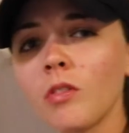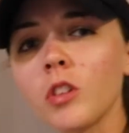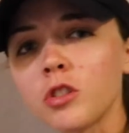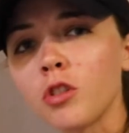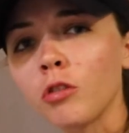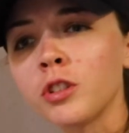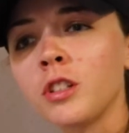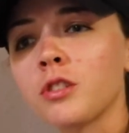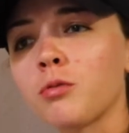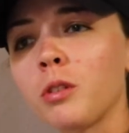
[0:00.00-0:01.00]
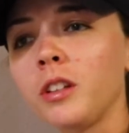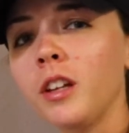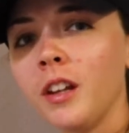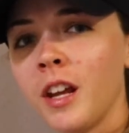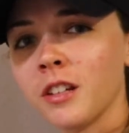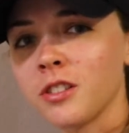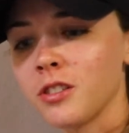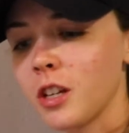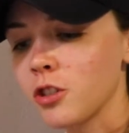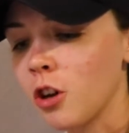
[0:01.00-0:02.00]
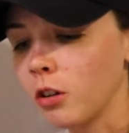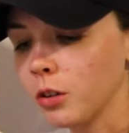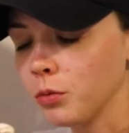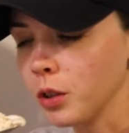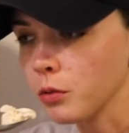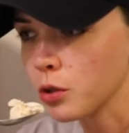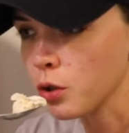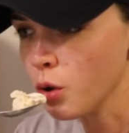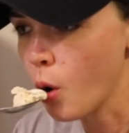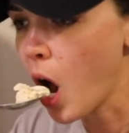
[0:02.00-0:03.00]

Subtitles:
The saltiness really enhances that chocolate flavor too.